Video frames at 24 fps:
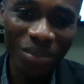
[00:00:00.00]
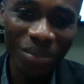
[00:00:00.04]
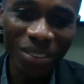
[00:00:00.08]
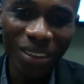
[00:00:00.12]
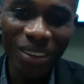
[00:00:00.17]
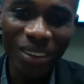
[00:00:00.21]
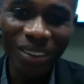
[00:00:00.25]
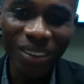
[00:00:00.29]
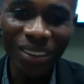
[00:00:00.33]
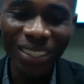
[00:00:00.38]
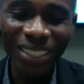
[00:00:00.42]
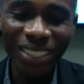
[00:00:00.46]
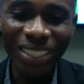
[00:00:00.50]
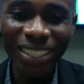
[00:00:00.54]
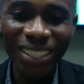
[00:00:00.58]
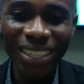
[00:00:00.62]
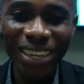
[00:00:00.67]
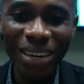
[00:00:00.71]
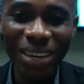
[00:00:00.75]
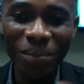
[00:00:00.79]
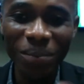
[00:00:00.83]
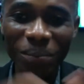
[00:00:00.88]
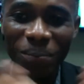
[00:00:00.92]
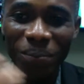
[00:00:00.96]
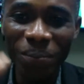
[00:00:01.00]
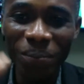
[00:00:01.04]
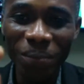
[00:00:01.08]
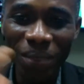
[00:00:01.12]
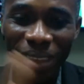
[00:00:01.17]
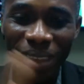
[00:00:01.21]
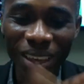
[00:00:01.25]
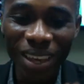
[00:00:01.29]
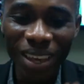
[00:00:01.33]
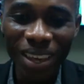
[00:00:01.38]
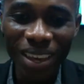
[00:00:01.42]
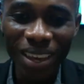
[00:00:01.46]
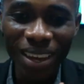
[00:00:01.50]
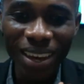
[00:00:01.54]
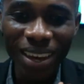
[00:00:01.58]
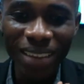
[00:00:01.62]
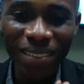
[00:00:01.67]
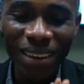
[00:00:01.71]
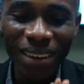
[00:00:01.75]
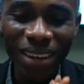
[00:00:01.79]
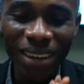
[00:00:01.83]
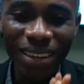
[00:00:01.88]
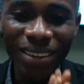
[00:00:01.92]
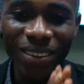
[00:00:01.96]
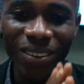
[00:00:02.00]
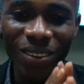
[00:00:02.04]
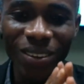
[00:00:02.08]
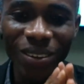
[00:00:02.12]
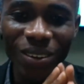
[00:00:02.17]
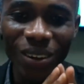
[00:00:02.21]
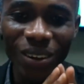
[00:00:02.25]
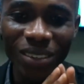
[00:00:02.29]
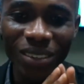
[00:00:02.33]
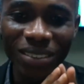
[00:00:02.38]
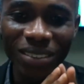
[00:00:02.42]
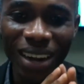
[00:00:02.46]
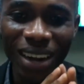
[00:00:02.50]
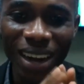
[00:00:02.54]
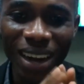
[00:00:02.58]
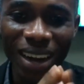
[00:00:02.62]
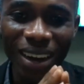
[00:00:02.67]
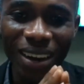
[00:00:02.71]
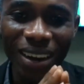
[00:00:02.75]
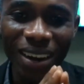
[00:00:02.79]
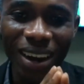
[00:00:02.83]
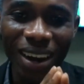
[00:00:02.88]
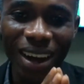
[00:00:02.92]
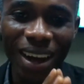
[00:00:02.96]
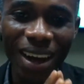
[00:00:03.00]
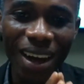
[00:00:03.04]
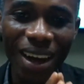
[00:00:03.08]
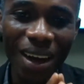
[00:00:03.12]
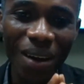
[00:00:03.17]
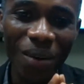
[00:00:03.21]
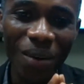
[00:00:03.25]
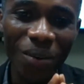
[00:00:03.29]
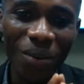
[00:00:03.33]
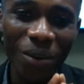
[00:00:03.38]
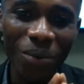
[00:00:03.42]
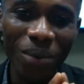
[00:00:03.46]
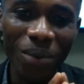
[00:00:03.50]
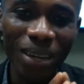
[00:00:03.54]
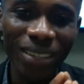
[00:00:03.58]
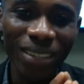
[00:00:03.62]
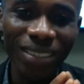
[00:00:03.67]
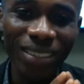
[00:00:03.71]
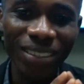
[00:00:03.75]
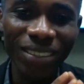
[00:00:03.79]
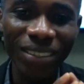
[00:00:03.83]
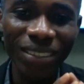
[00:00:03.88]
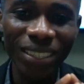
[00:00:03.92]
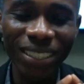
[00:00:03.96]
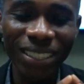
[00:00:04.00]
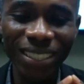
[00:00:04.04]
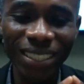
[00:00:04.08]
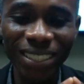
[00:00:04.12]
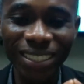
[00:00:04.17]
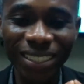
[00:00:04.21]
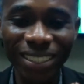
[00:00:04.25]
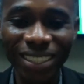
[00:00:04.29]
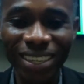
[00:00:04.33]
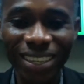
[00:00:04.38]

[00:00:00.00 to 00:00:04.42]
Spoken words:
theology, and then Dr. Robert Creech,